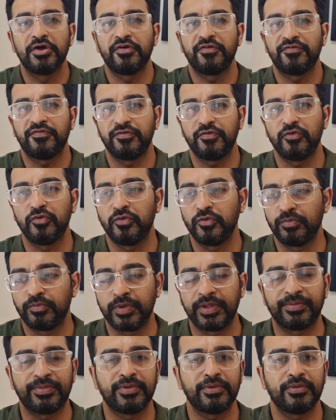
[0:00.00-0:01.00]
few
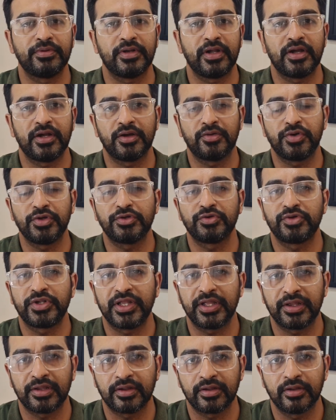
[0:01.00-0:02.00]
people are going to
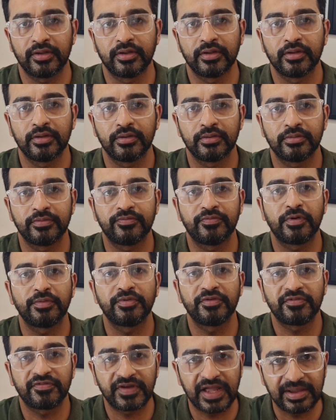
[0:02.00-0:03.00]
take
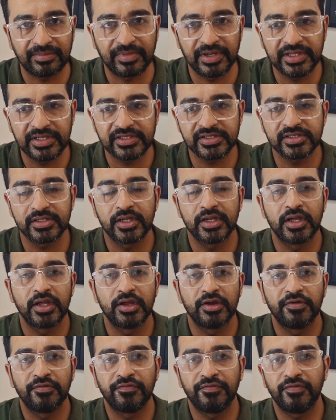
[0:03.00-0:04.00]
from their families,
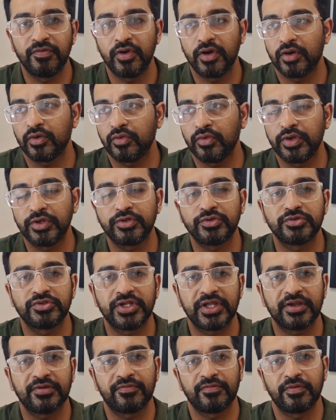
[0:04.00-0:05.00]
few are going to
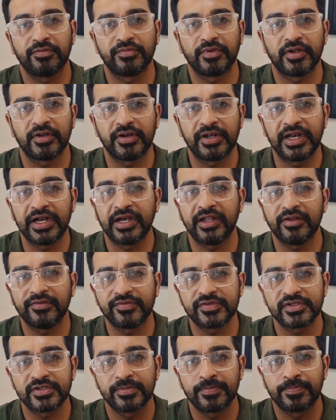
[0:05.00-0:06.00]
take from their
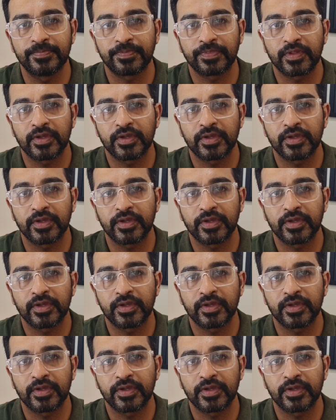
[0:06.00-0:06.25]
relatives.